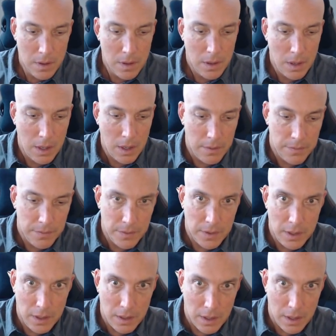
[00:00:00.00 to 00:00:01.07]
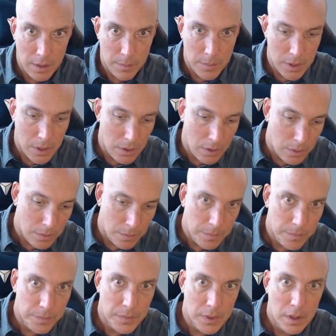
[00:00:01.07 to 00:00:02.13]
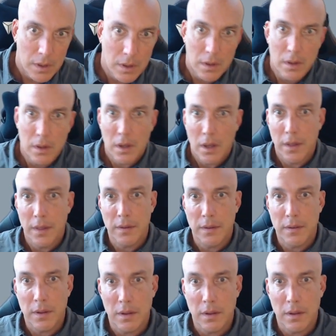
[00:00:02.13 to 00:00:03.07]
FTMO, and that's it.